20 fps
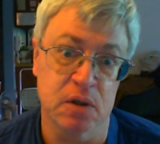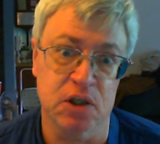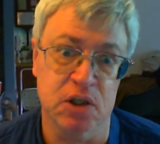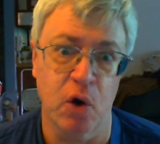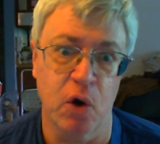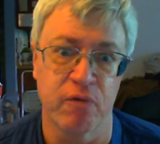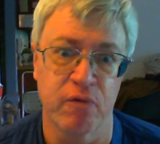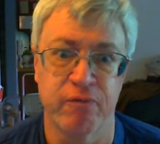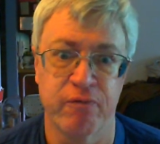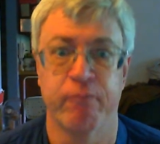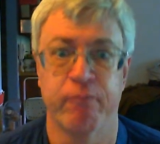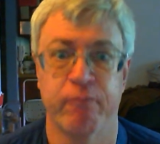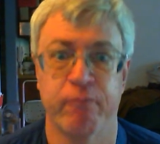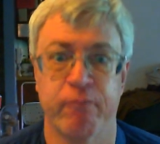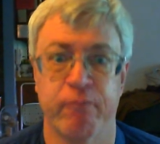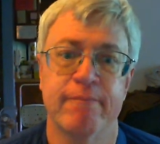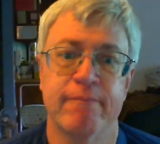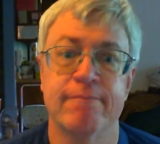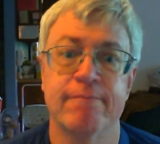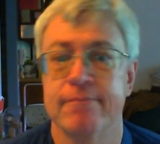so
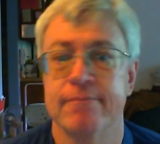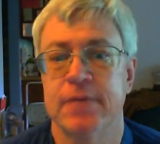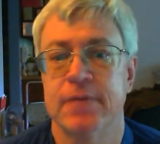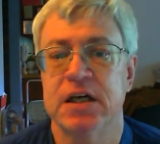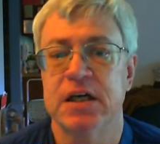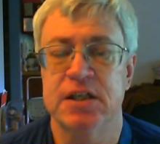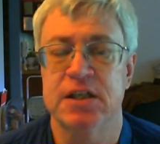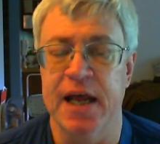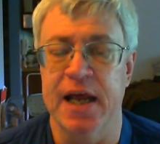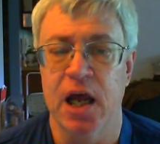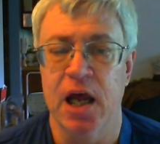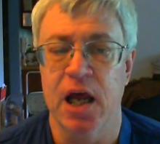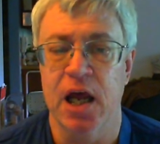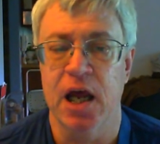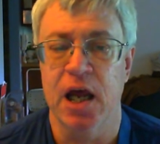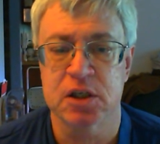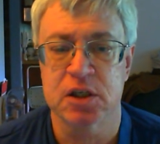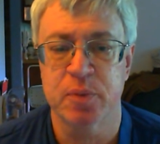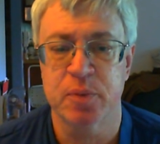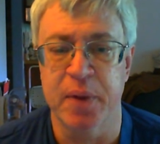damn
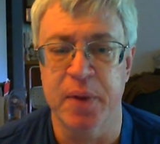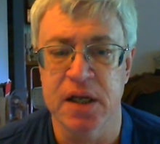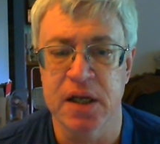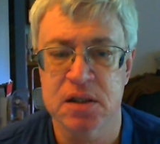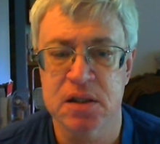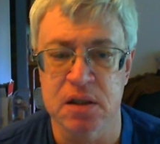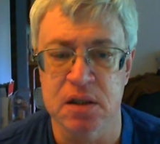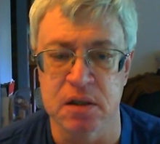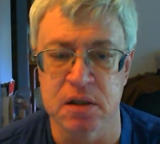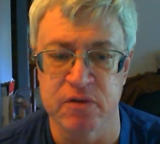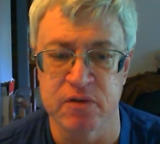expensive.